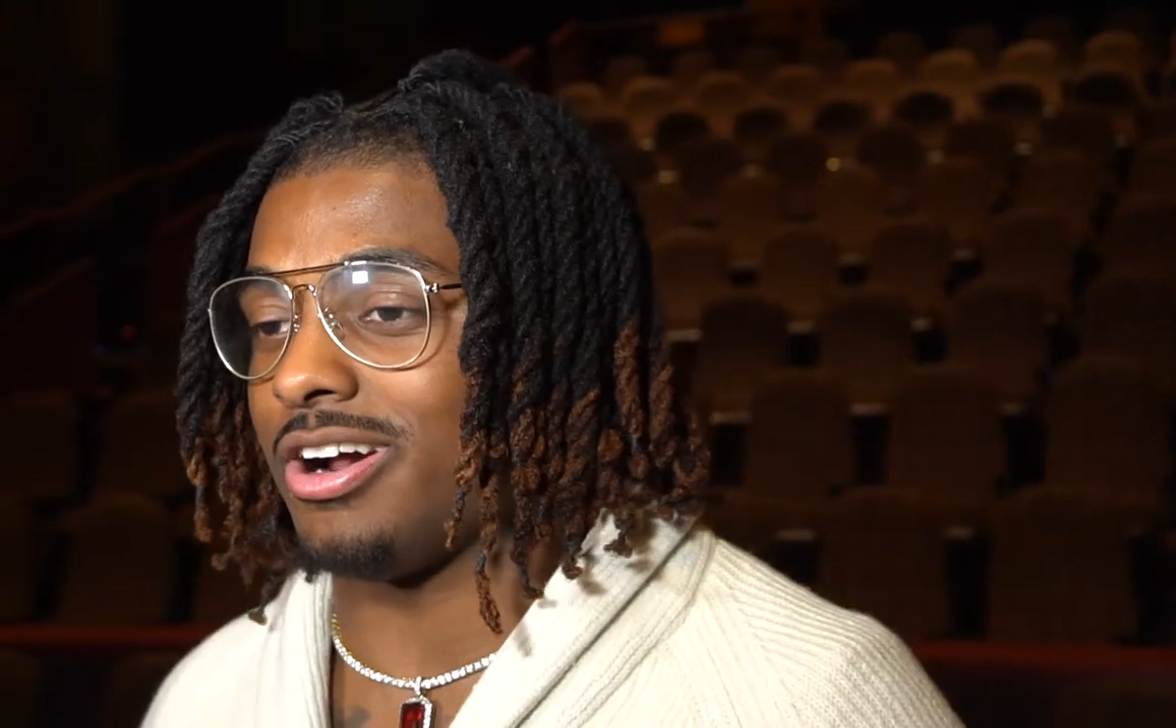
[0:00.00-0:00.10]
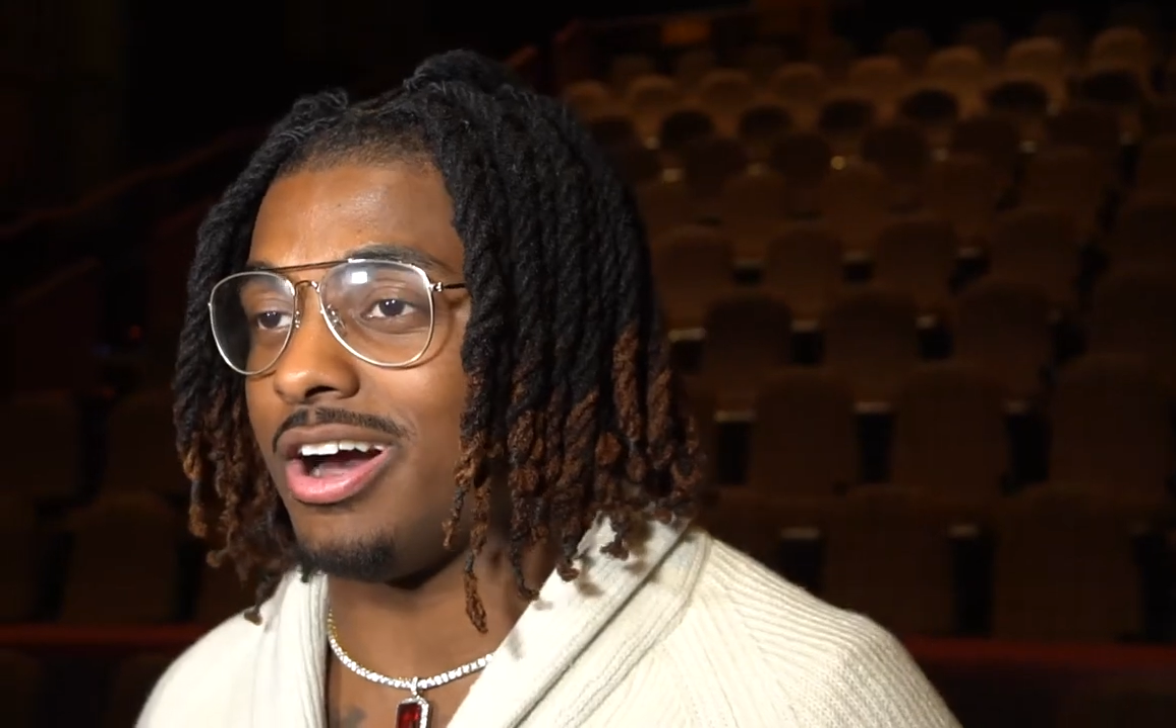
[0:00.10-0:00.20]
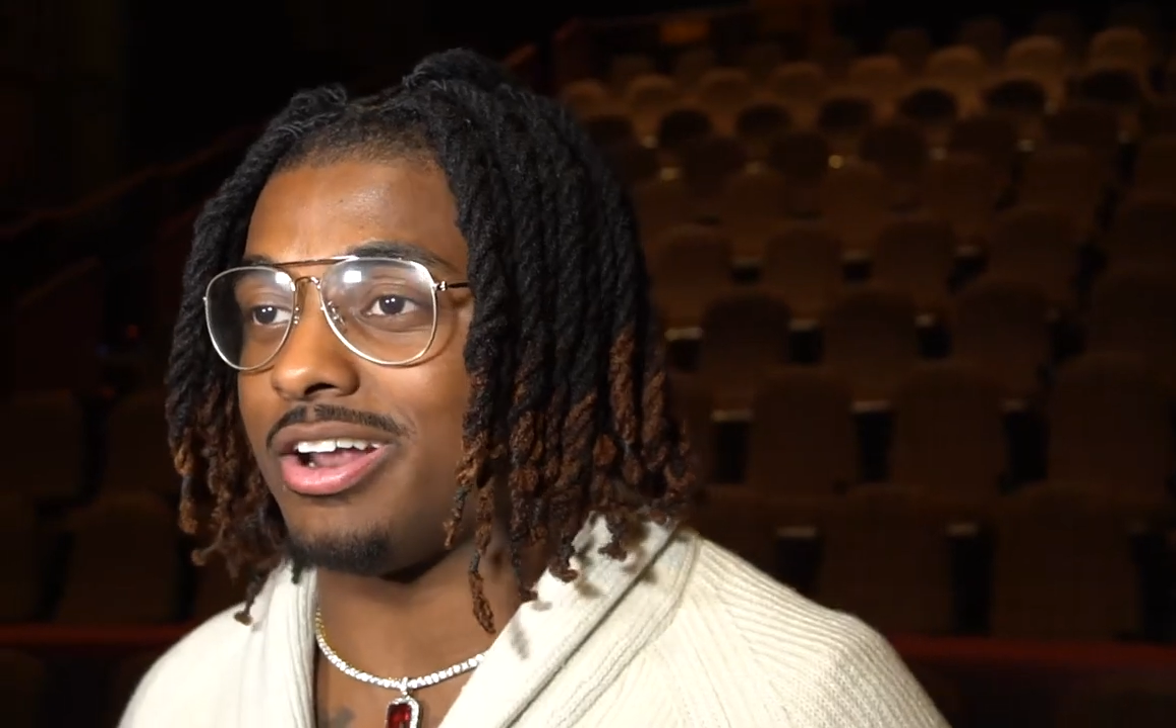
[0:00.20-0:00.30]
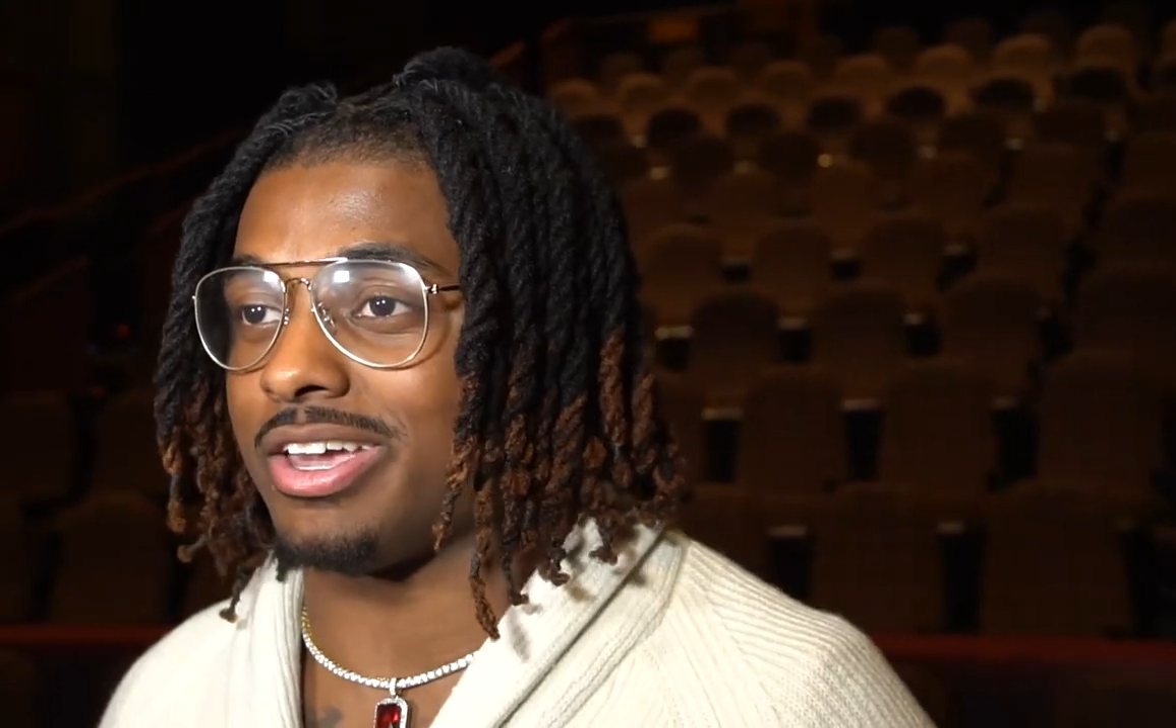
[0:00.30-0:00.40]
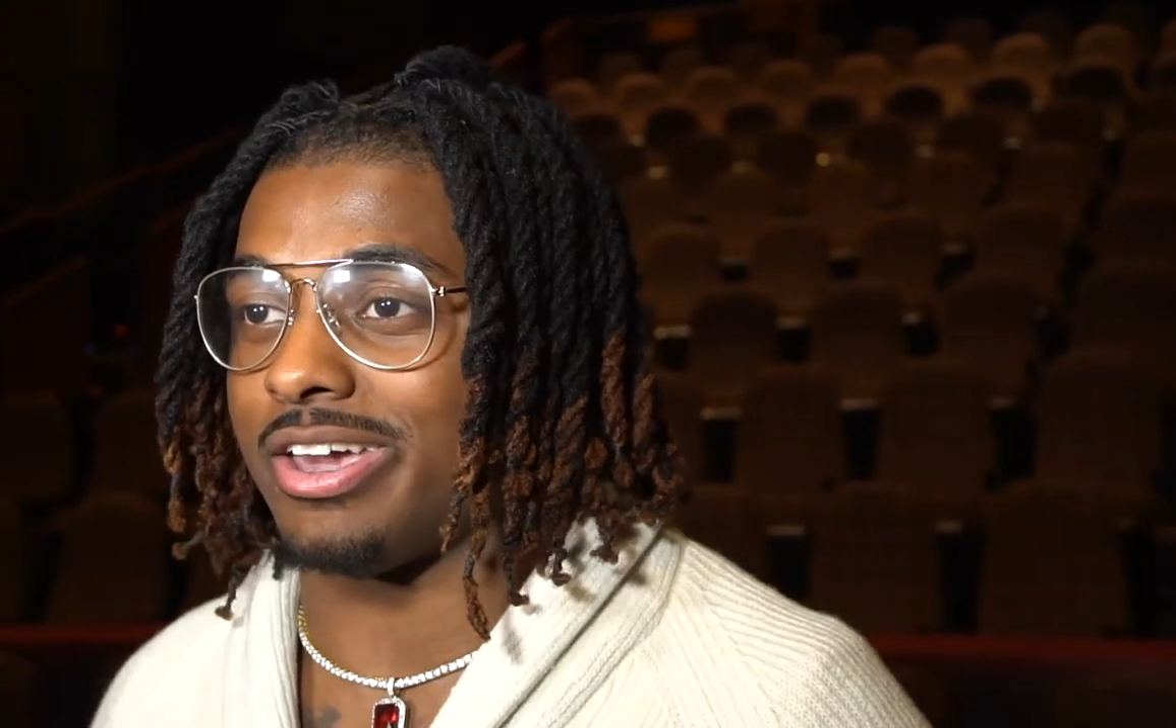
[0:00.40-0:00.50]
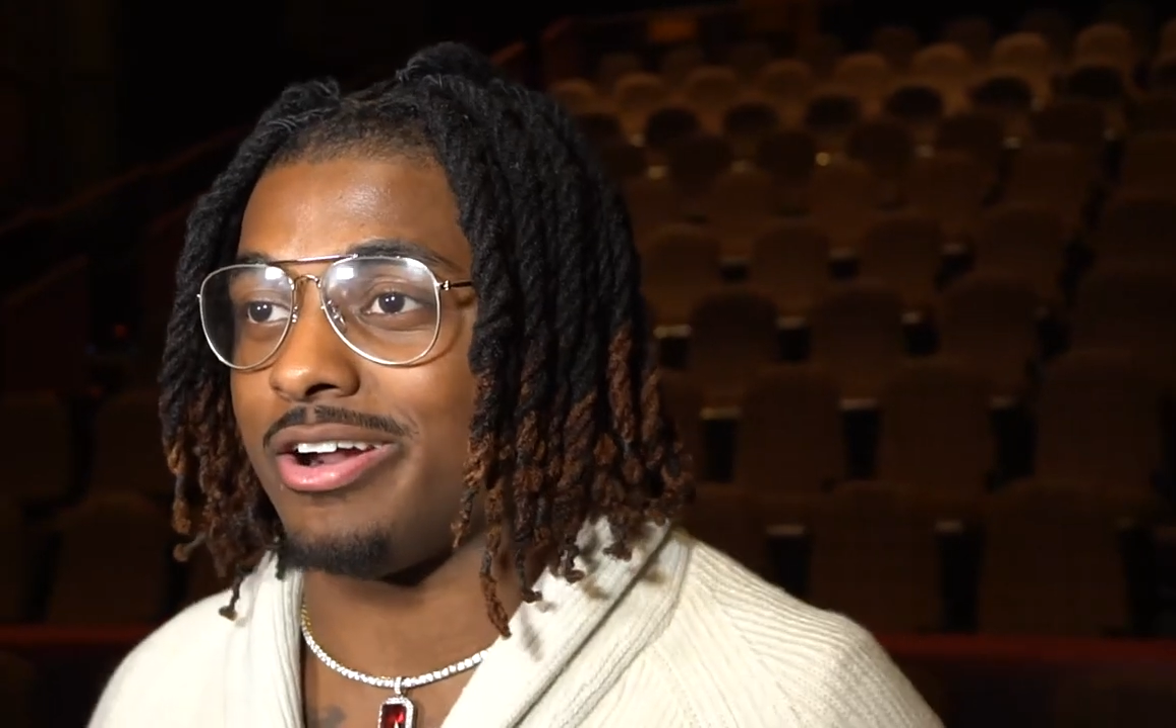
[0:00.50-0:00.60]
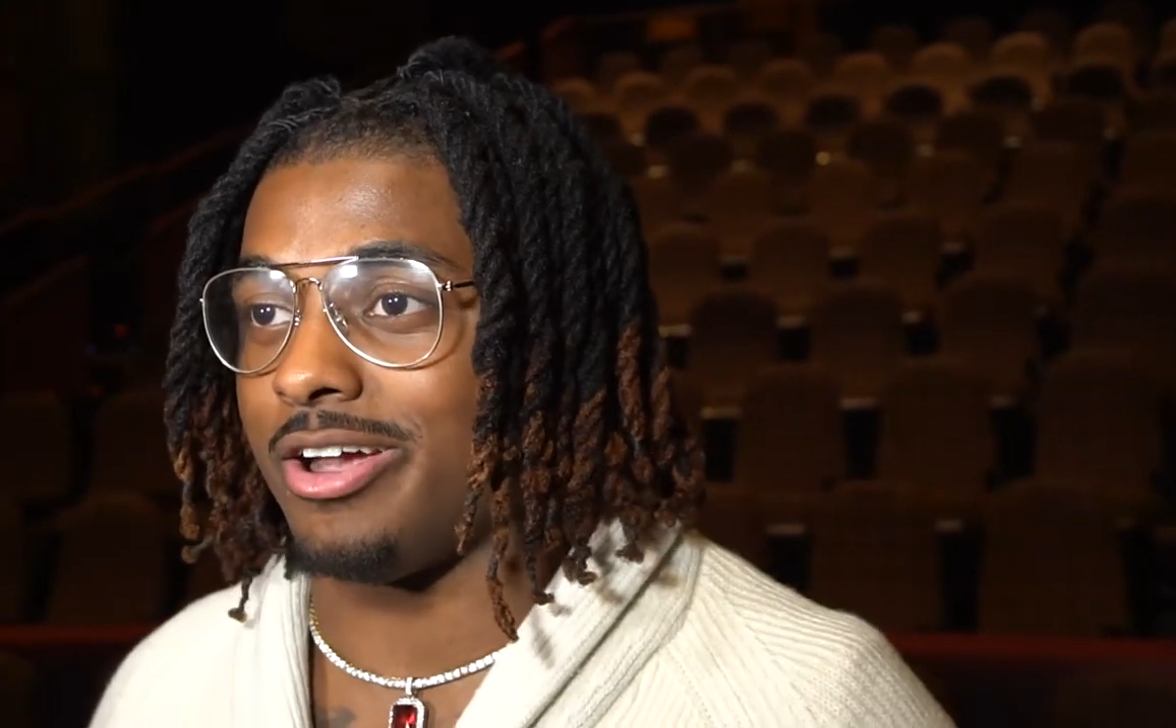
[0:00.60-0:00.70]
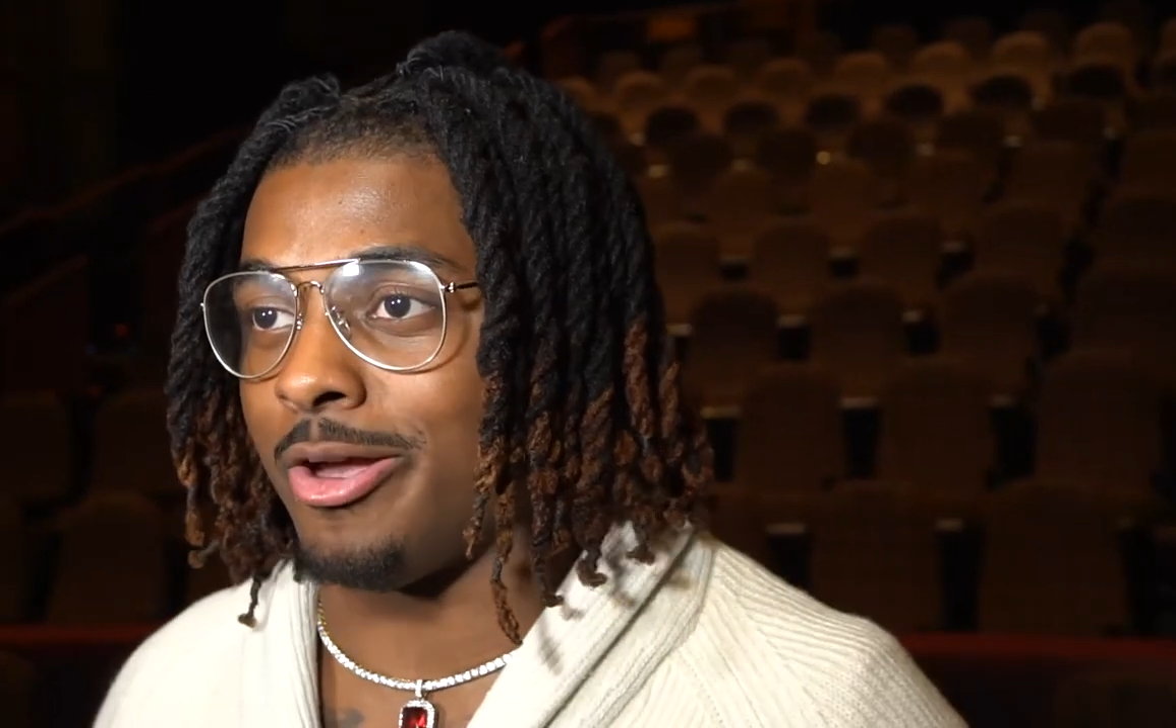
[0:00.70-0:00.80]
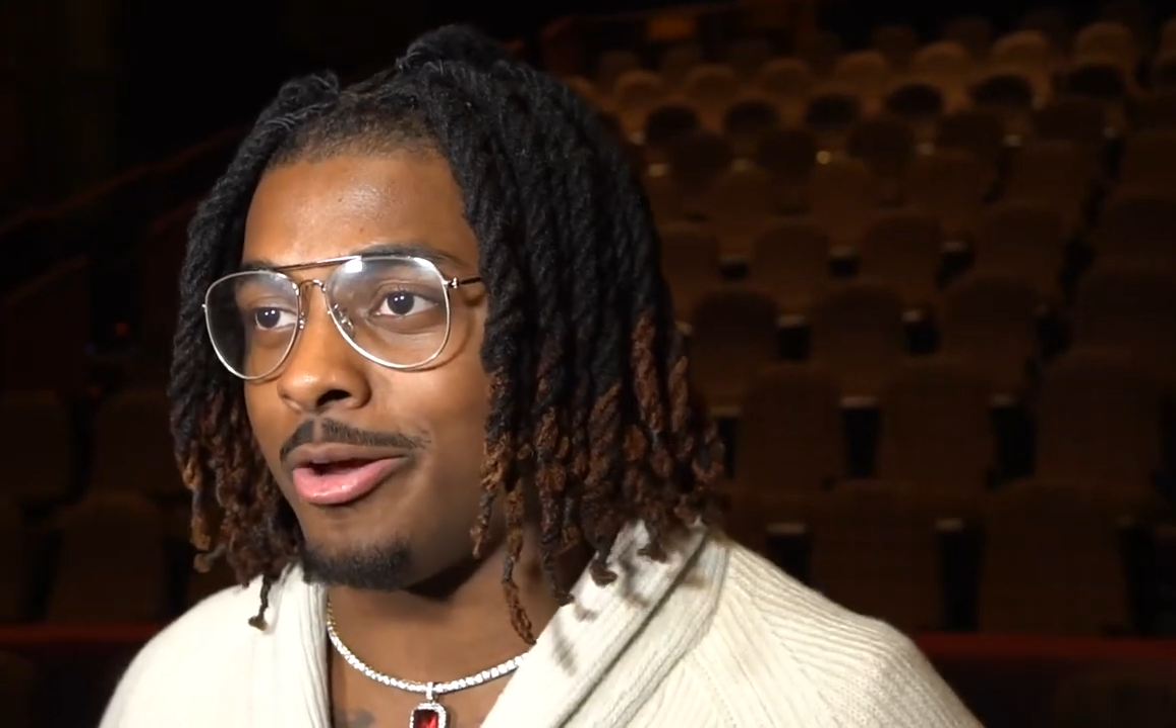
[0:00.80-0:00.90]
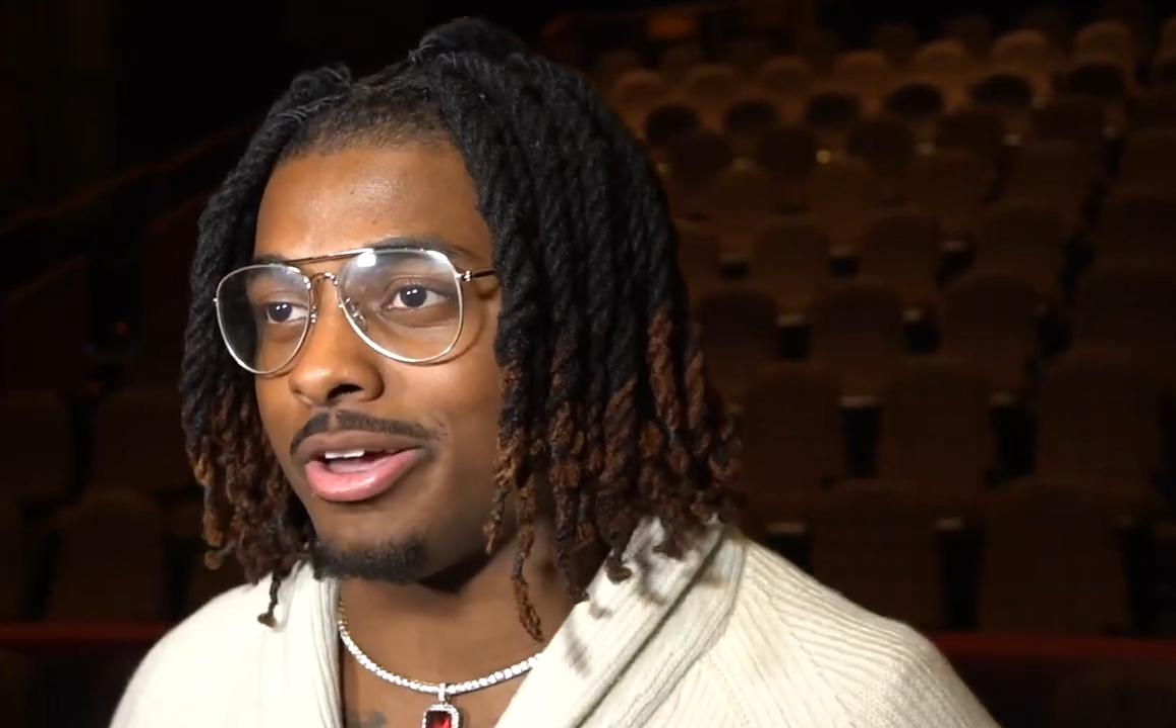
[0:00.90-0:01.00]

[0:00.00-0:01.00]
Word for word: how to carry